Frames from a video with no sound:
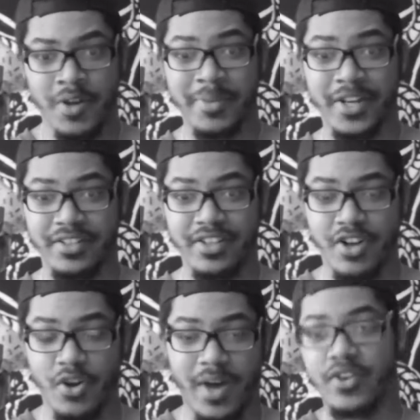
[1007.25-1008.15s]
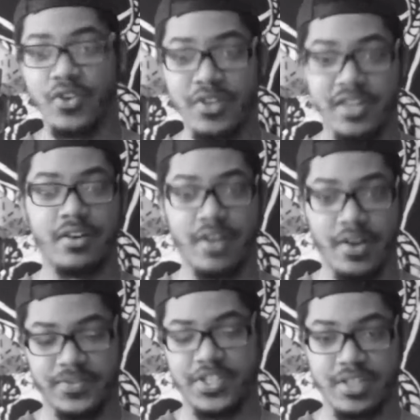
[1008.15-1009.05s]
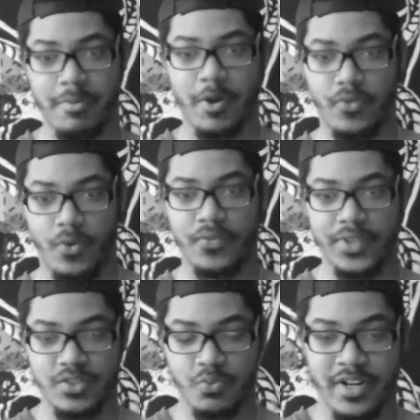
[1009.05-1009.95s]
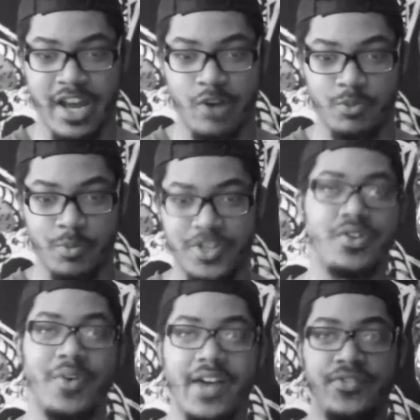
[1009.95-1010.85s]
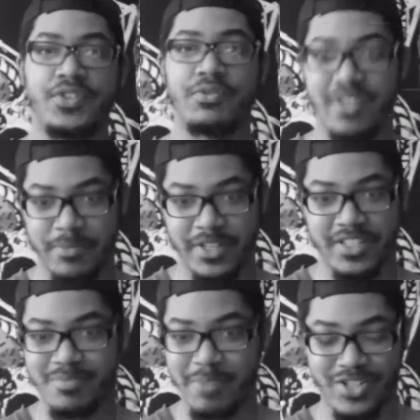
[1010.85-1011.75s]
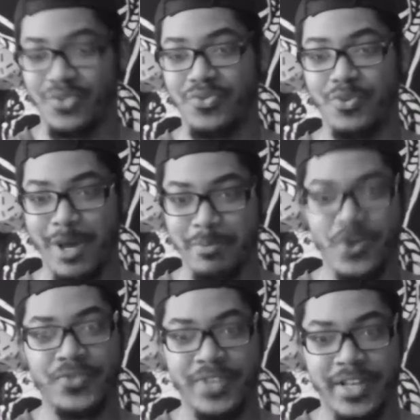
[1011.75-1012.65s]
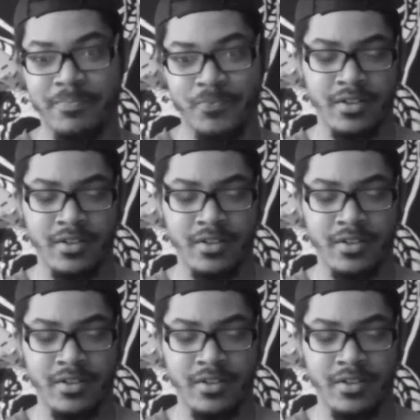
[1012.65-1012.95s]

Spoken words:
But, you know, I couldn't get enough just about off of this one album, and, you know, I have to do something special for my birthday.